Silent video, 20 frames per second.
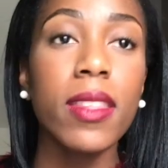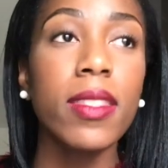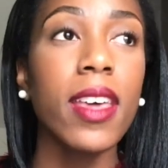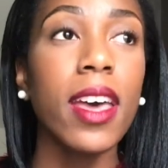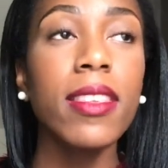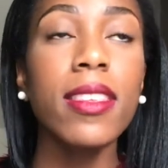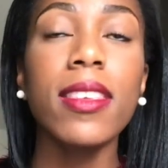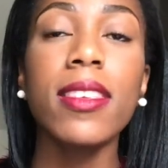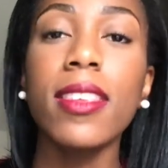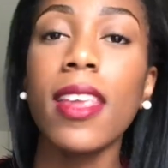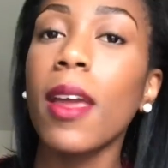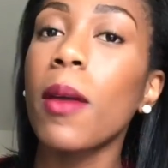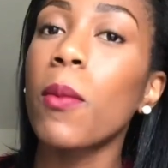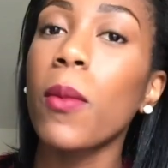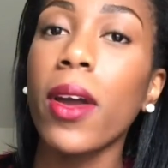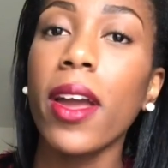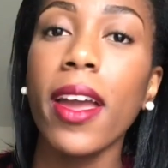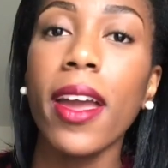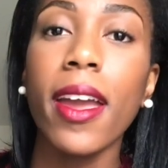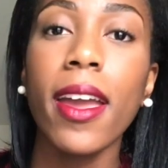That's the
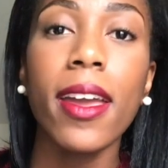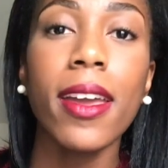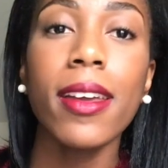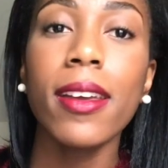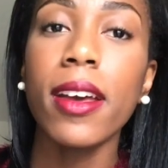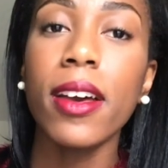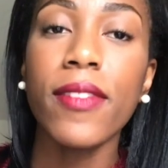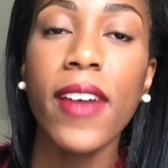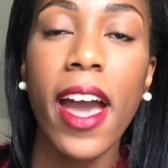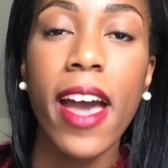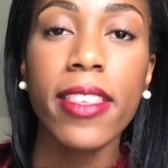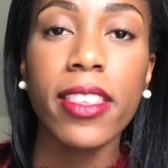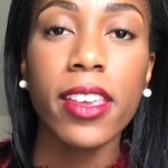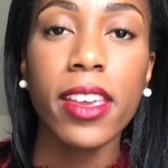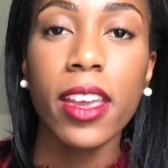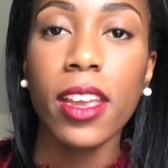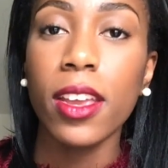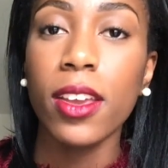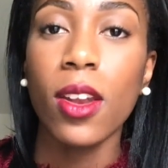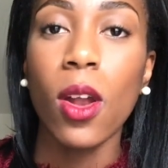same way of
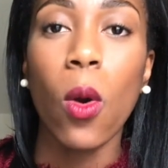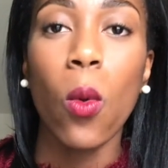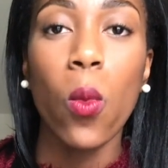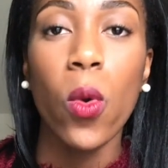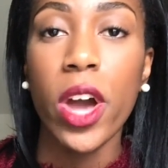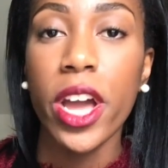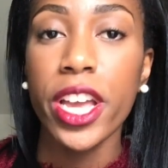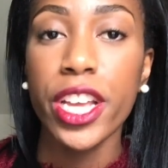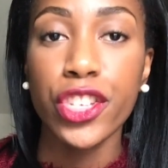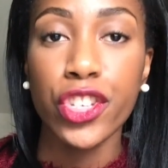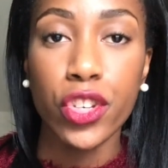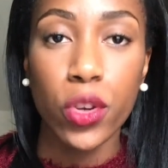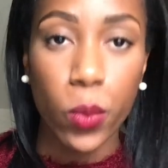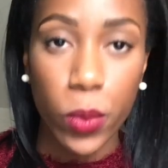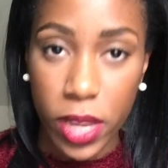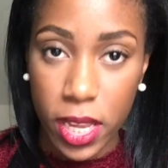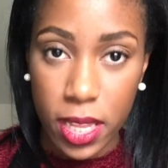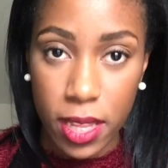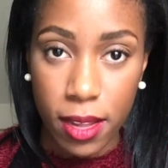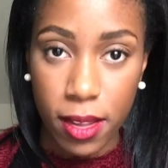asking, you know, what is your
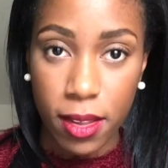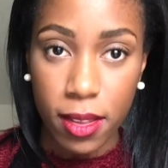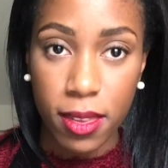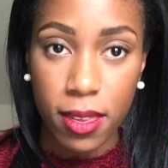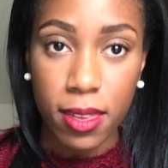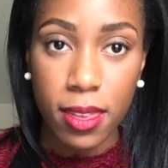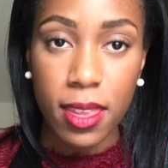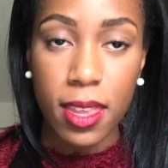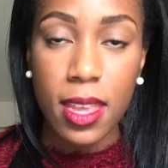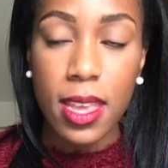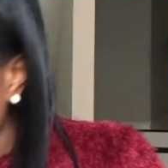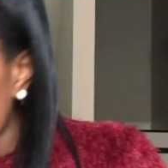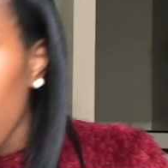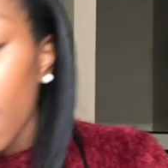weakness?